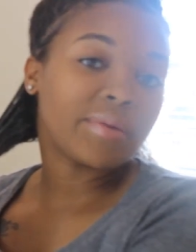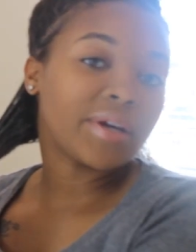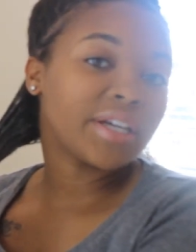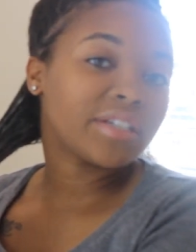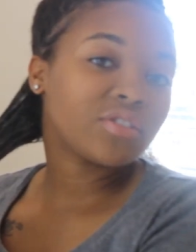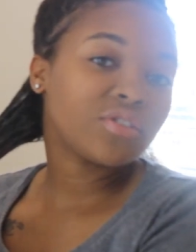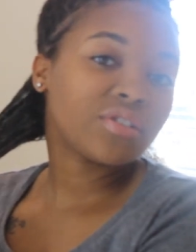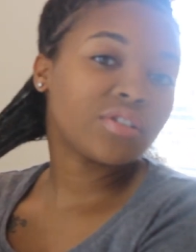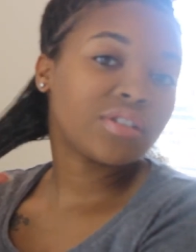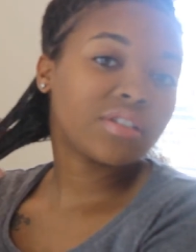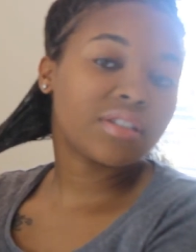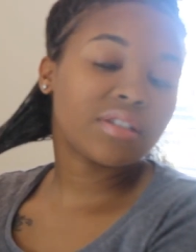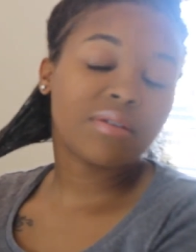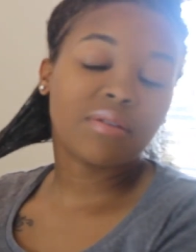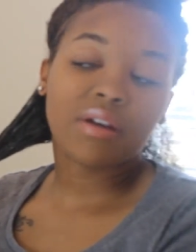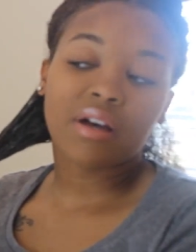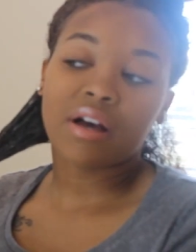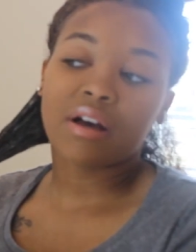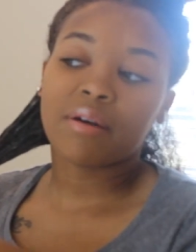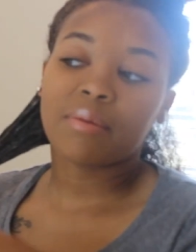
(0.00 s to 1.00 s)
as you can
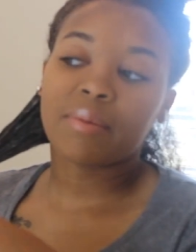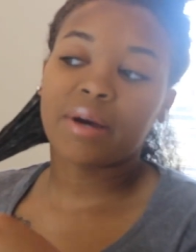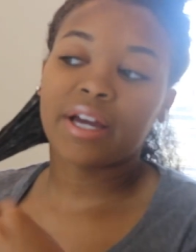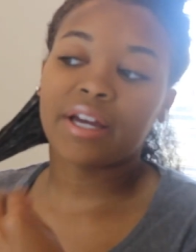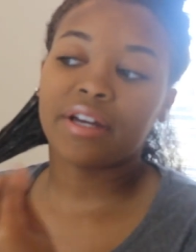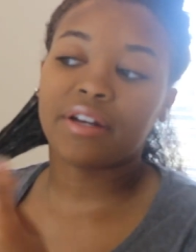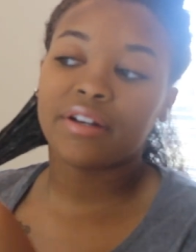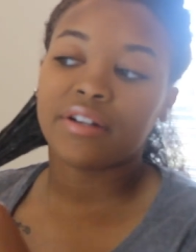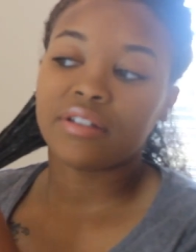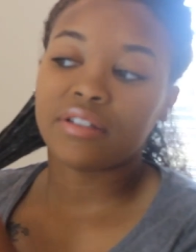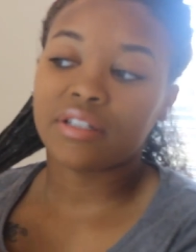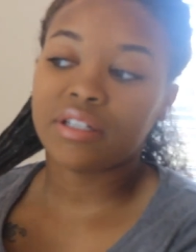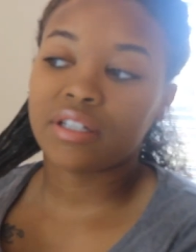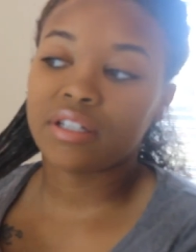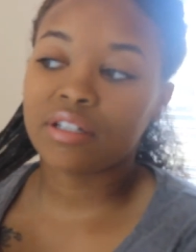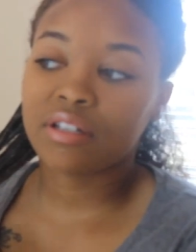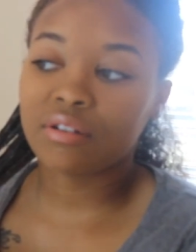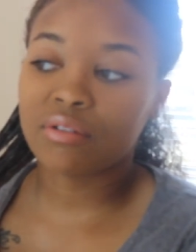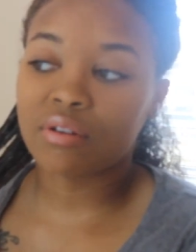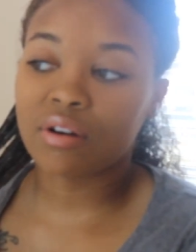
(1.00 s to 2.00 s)
see um, my hair
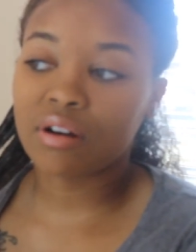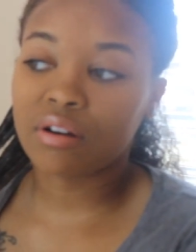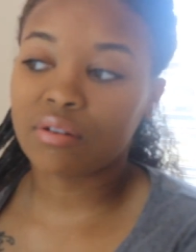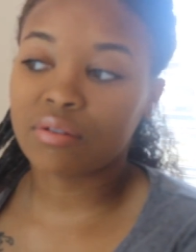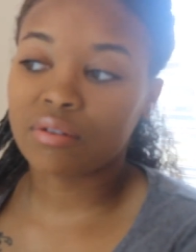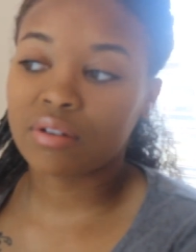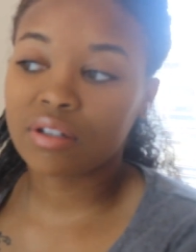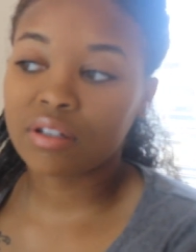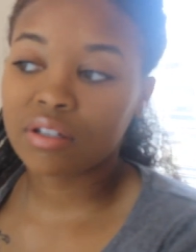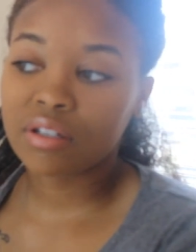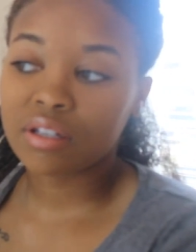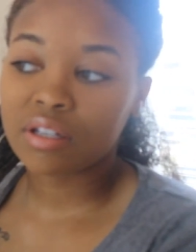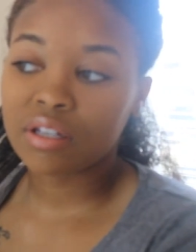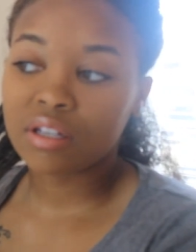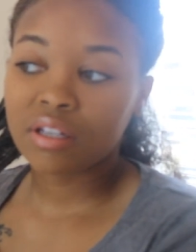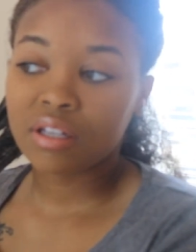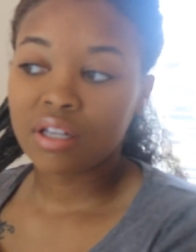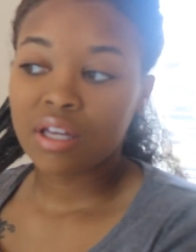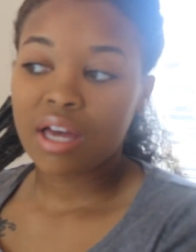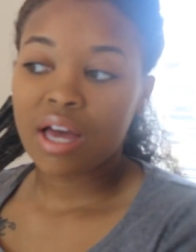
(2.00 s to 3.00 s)
did grow
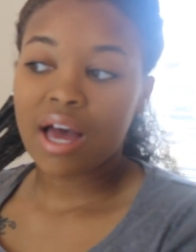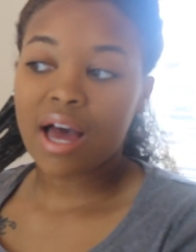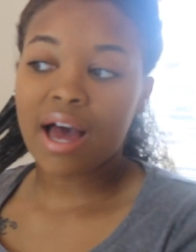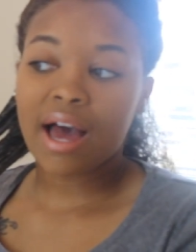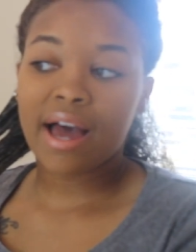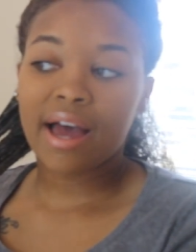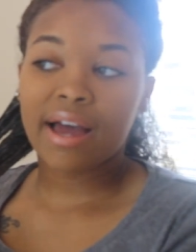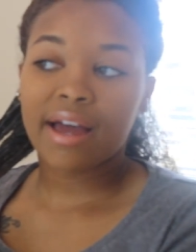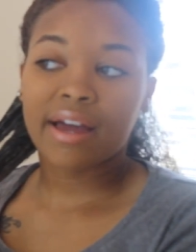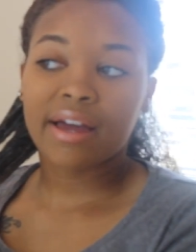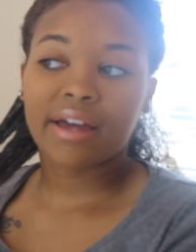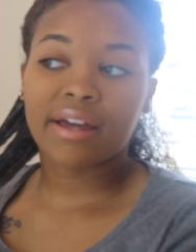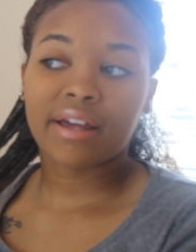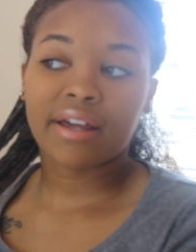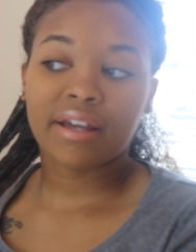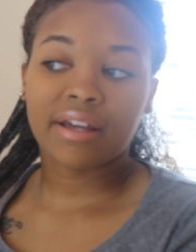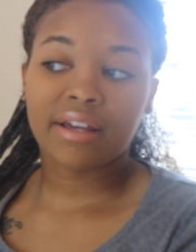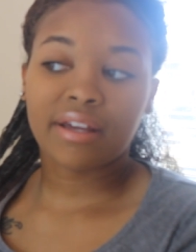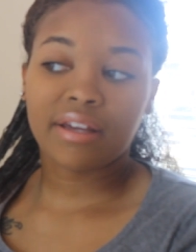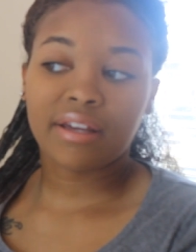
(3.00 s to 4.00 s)

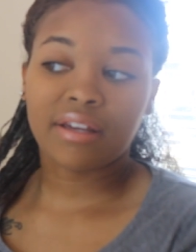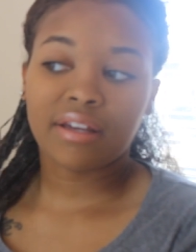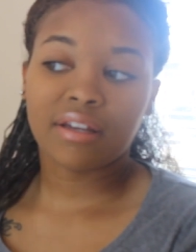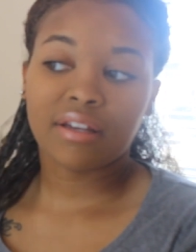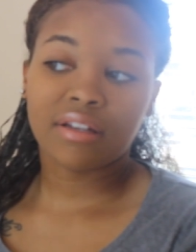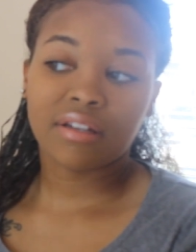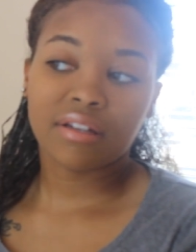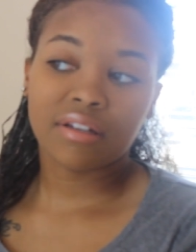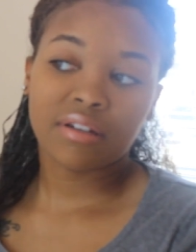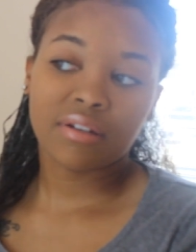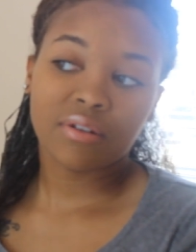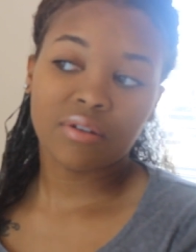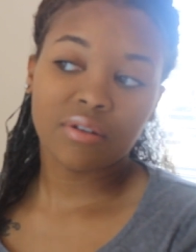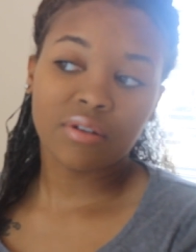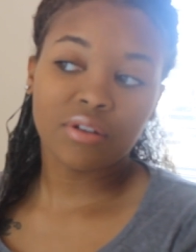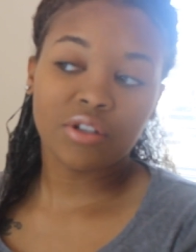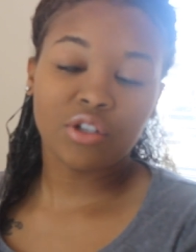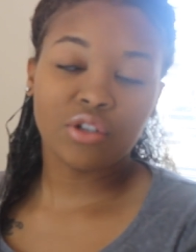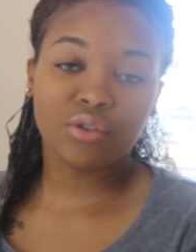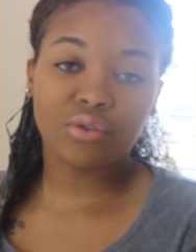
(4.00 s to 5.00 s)
I
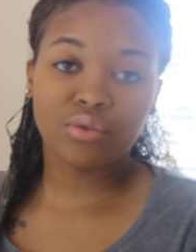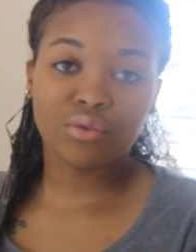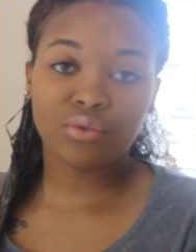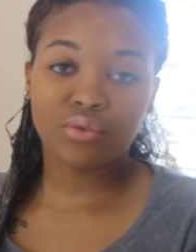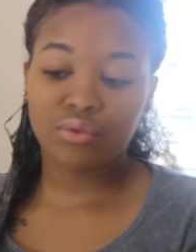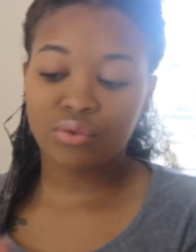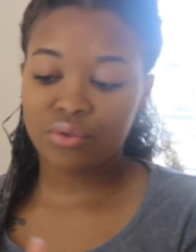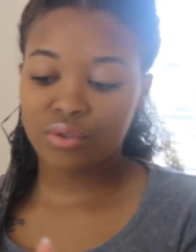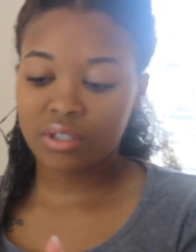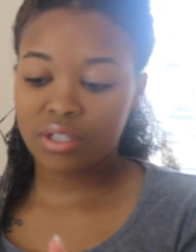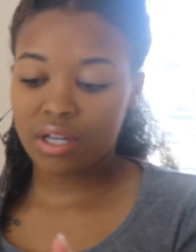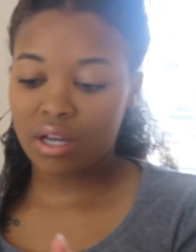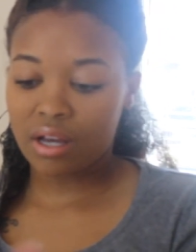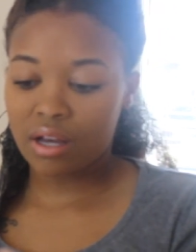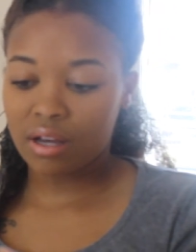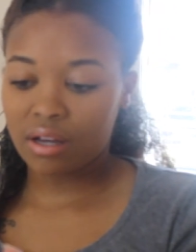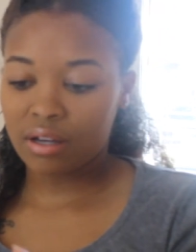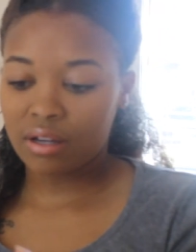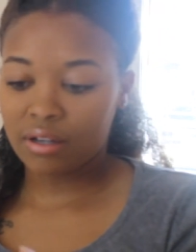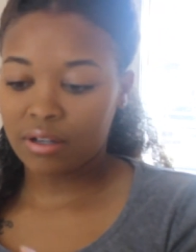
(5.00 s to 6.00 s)
used
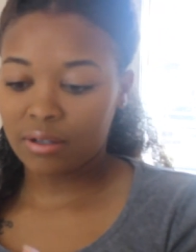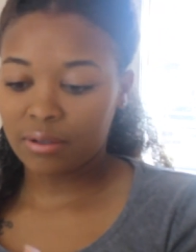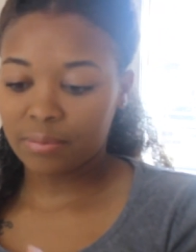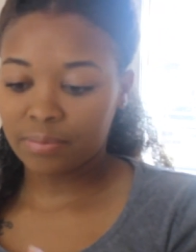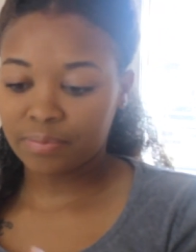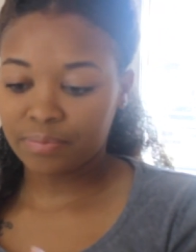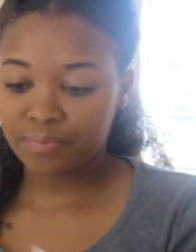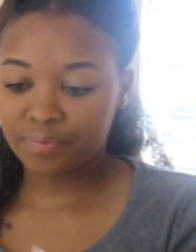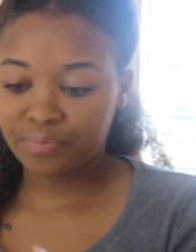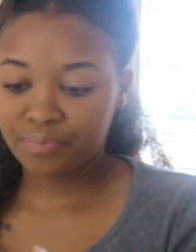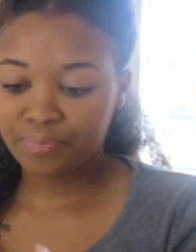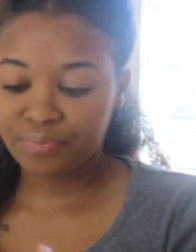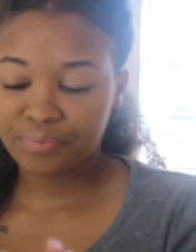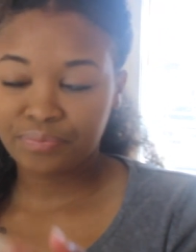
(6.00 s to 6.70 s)
um,